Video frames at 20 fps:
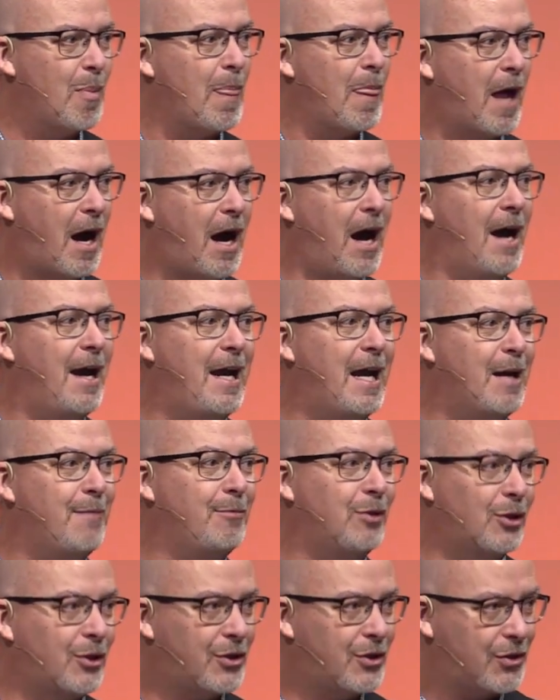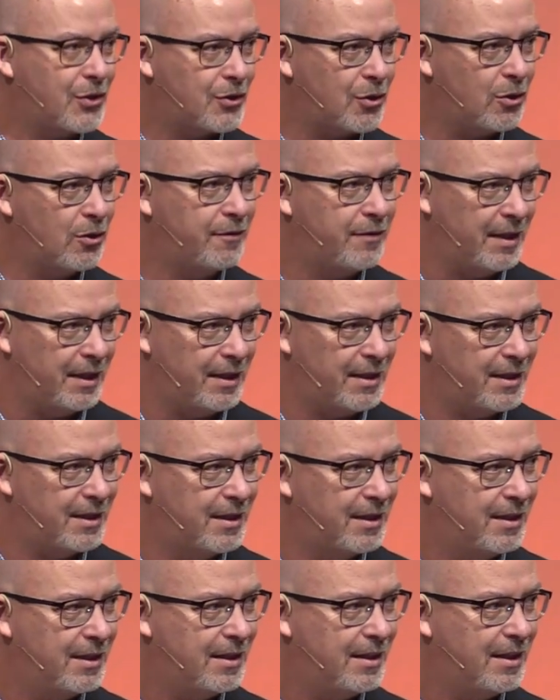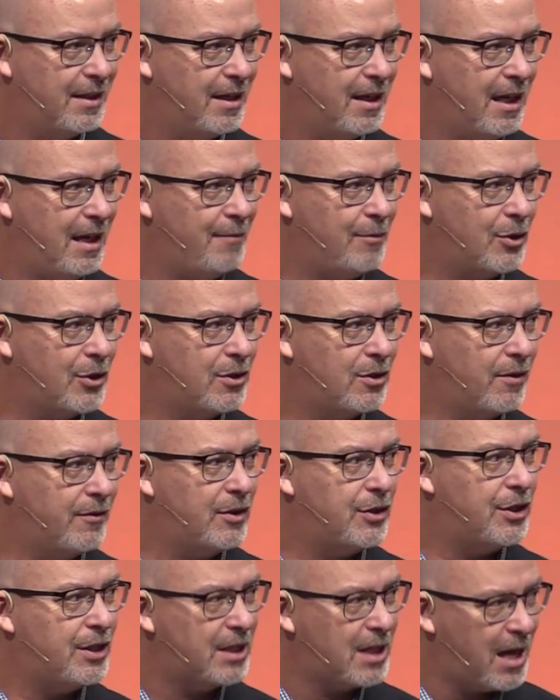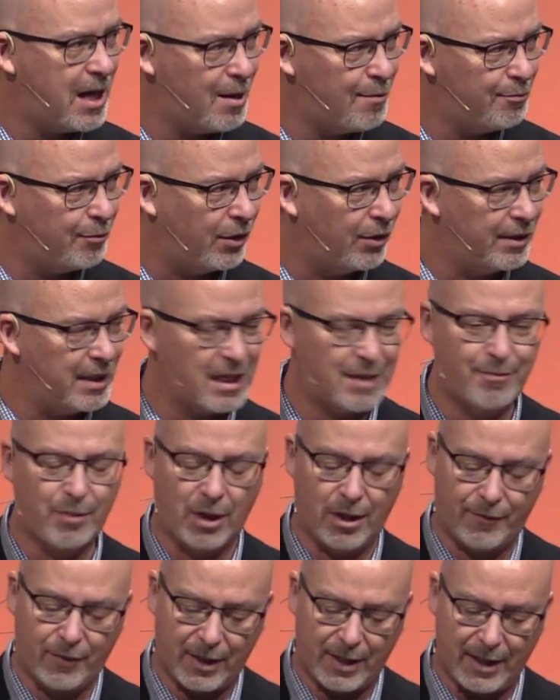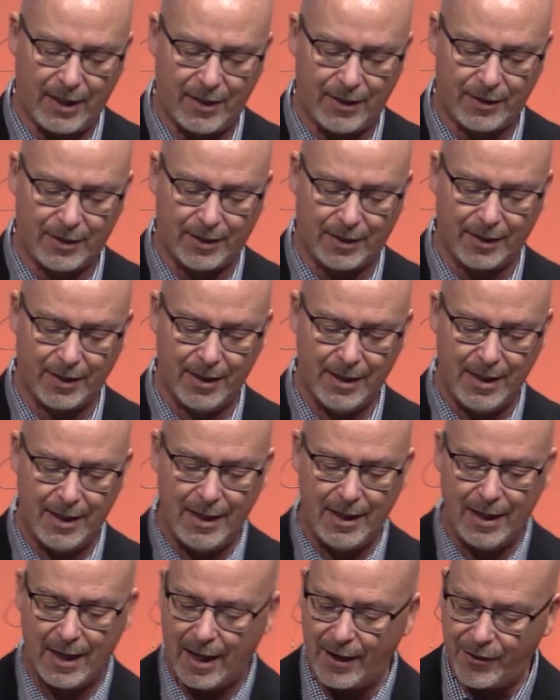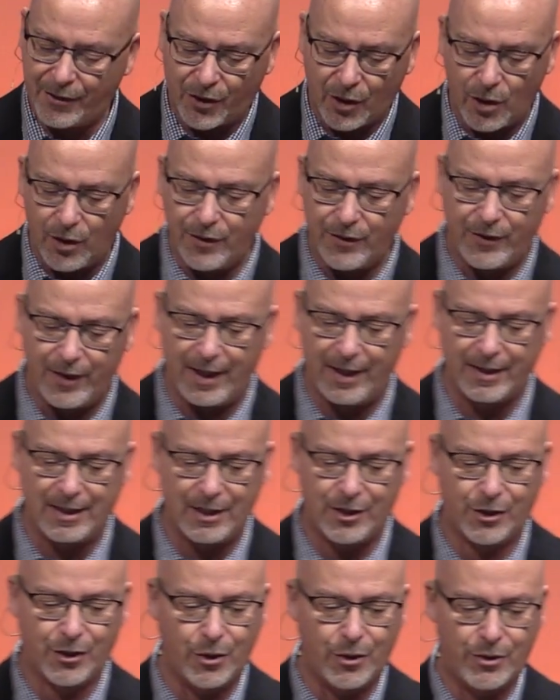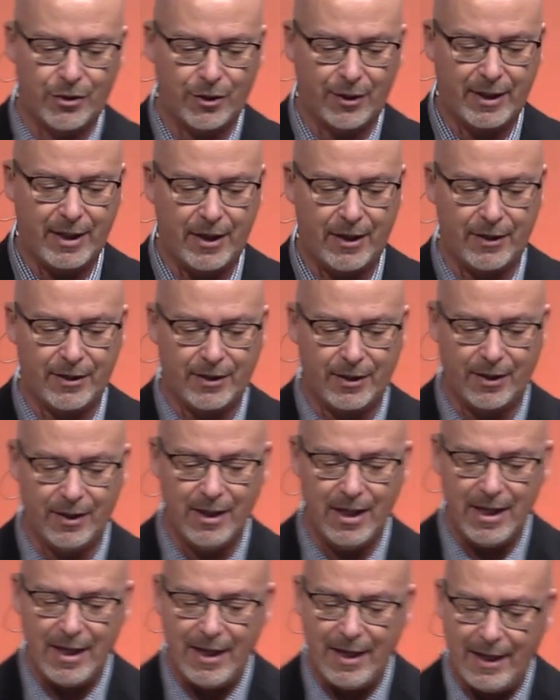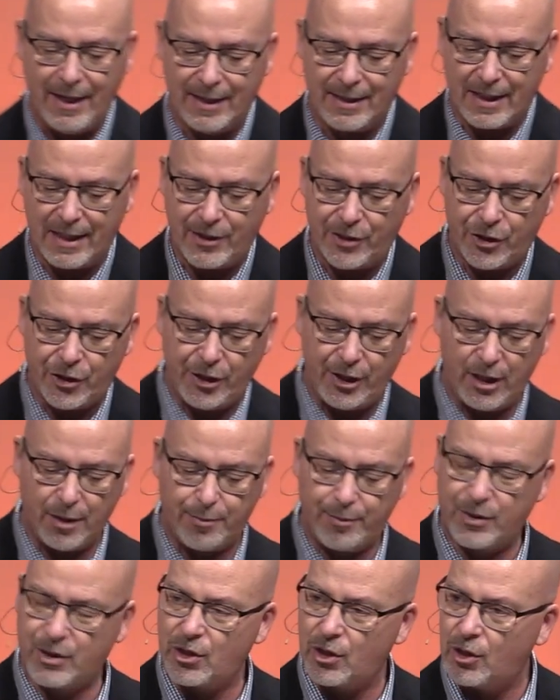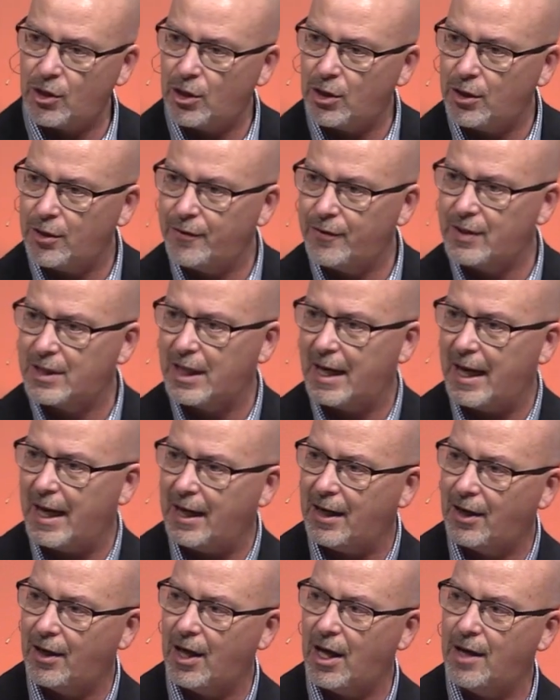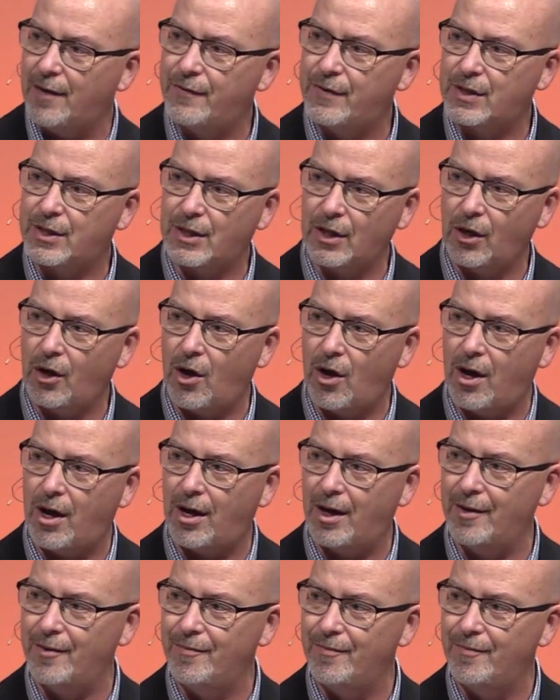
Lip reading: I am your servant. I am your servant. She's humble. That's part of her character. A third thing that shows her character is that she observes and loves the law.